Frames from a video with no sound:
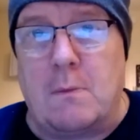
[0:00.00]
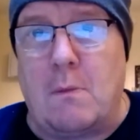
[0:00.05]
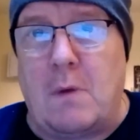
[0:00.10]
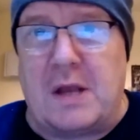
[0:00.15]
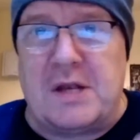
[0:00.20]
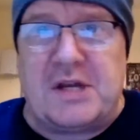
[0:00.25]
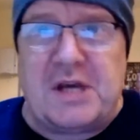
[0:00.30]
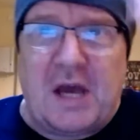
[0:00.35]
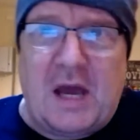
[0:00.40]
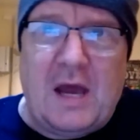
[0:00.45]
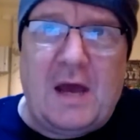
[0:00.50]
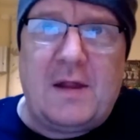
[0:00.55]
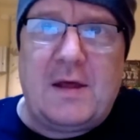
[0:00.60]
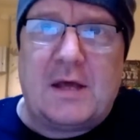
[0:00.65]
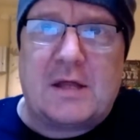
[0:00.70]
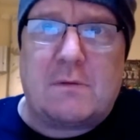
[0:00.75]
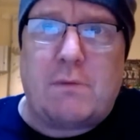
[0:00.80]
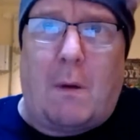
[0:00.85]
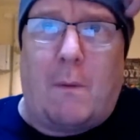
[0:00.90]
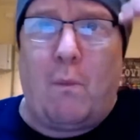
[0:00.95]
Wait till you hear
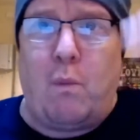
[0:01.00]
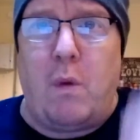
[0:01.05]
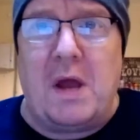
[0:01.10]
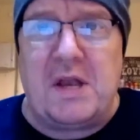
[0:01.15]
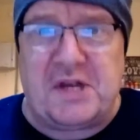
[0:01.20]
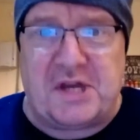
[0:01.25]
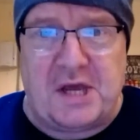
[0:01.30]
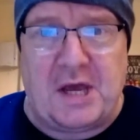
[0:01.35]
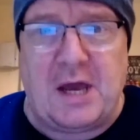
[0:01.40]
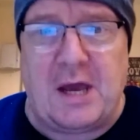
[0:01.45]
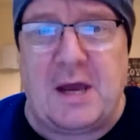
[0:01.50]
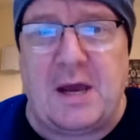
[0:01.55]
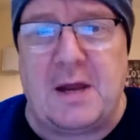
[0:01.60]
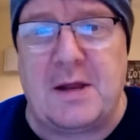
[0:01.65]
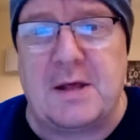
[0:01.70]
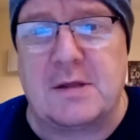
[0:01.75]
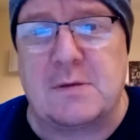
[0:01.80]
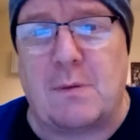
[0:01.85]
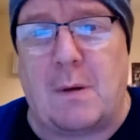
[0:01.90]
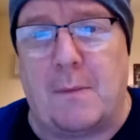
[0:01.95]
this one. Right,
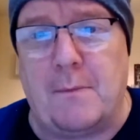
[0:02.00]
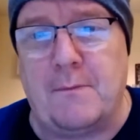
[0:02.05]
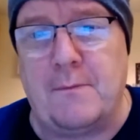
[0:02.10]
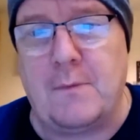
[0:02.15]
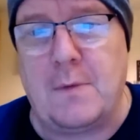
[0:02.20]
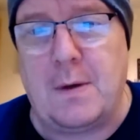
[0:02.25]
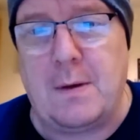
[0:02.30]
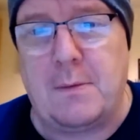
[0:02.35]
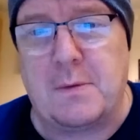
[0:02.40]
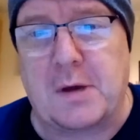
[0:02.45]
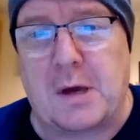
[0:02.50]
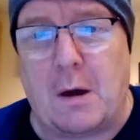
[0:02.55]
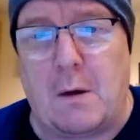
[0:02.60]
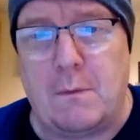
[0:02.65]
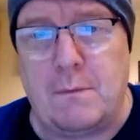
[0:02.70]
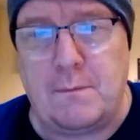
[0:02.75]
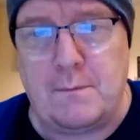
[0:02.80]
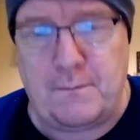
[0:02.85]
here we go.